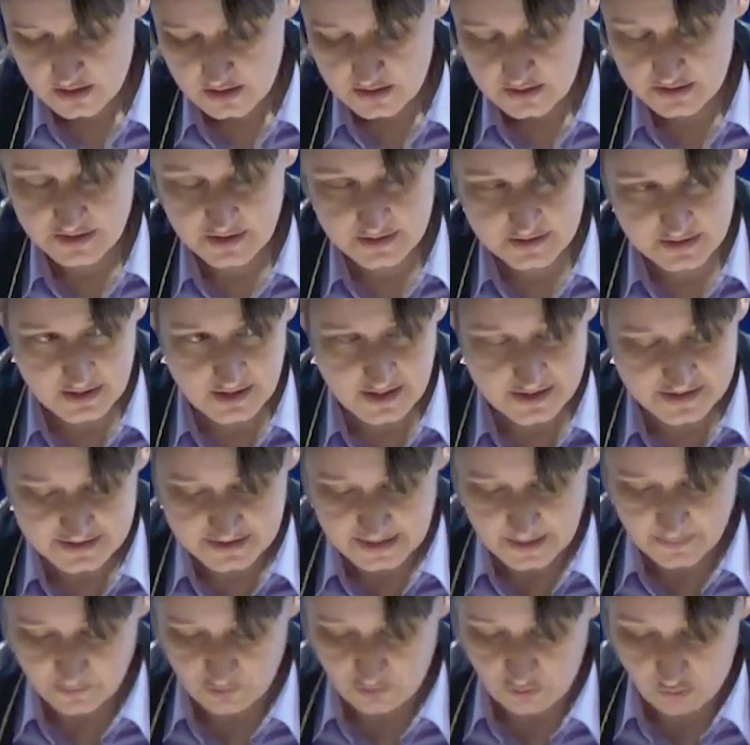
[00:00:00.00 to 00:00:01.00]
Here are
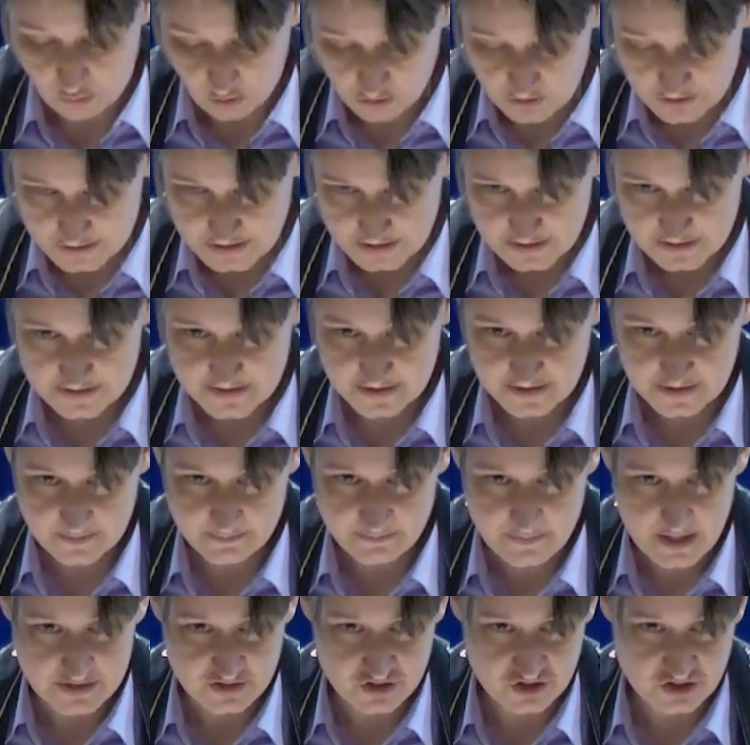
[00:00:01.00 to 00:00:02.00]
some qualities that are
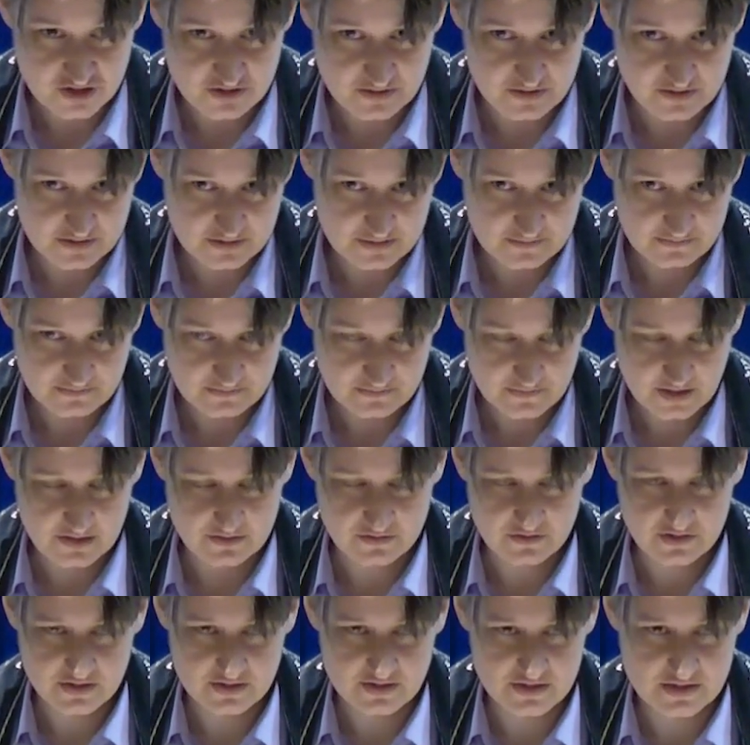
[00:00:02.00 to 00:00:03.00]
mentioned
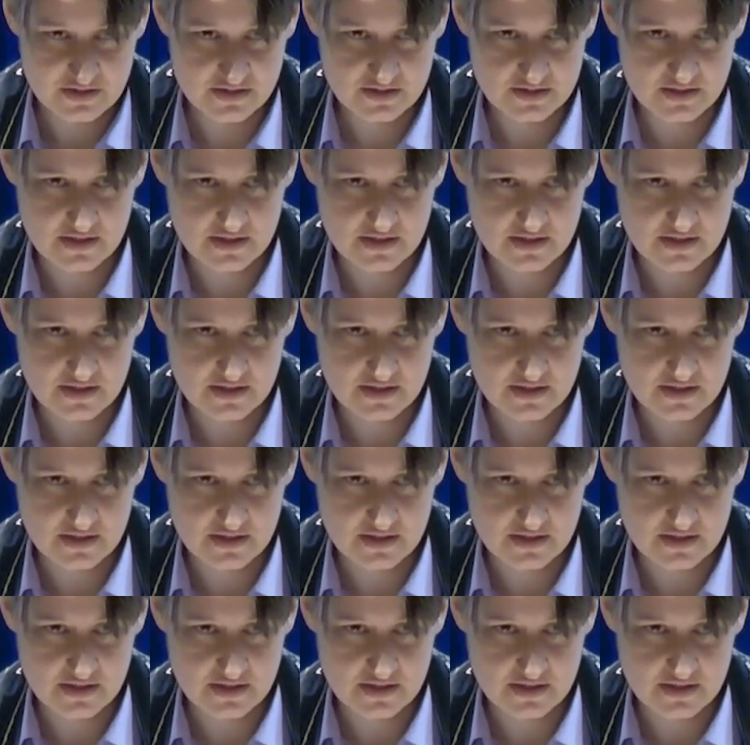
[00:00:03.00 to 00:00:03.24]
in this